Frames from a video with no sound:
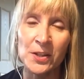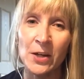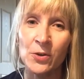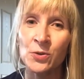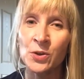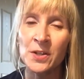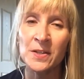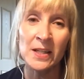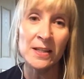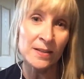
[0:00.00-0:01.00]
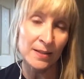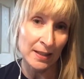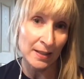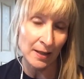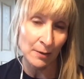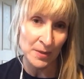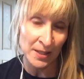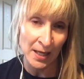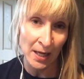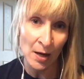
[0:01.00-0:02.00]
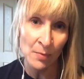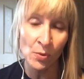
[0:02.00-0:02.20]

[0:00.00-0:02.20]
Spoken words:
Now, you could stay sitting up,